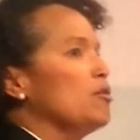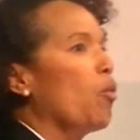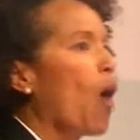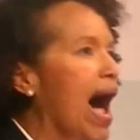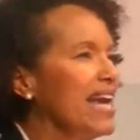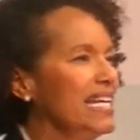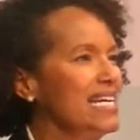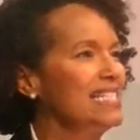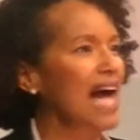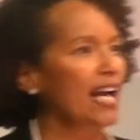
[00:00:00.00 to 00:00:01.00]
me why it
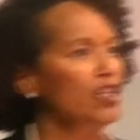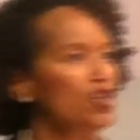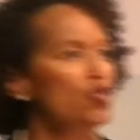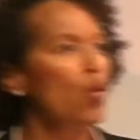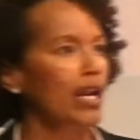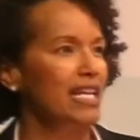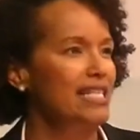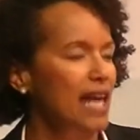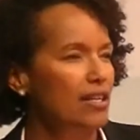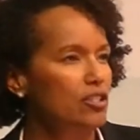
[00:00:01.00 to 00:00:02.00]
is I do what it
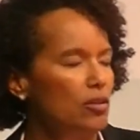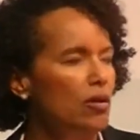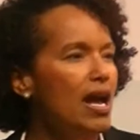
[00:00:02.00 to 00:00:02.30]
is I do.